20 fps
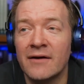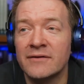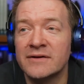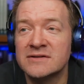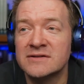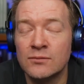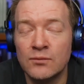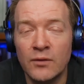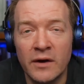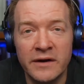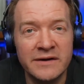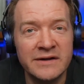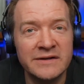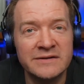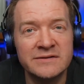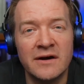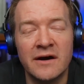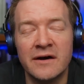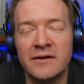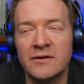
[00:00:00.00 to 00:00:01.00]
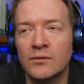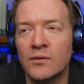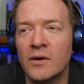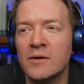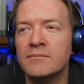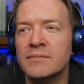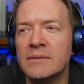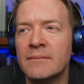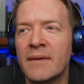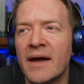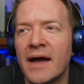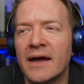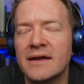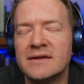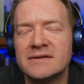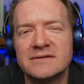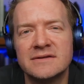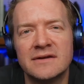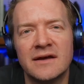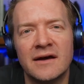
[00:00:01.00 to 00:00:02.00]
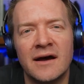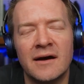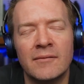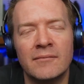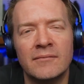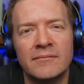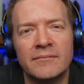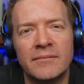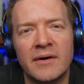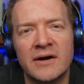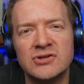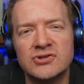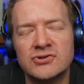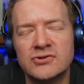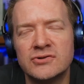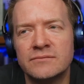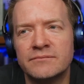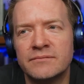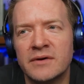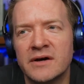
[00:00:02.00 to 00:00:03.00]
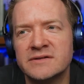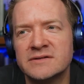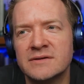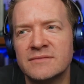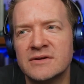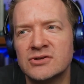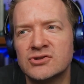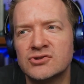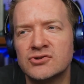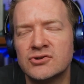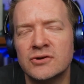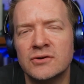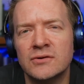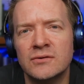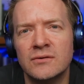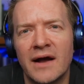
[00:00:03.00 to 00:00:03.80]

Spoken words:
It's the one desire that won't be met by something true.